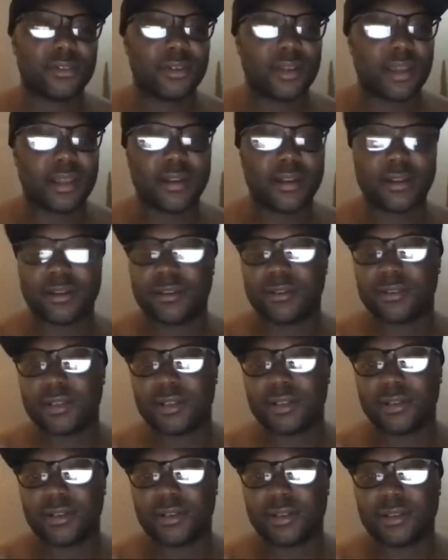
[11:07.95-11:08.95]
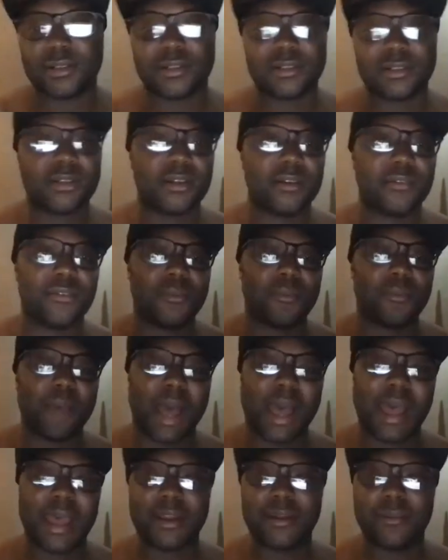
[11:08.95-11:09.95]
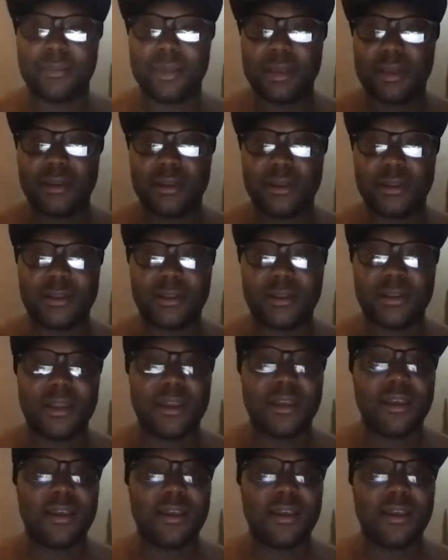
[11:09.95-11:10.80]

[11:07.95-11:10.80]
creating their own tokens and stuff, and buying 1 million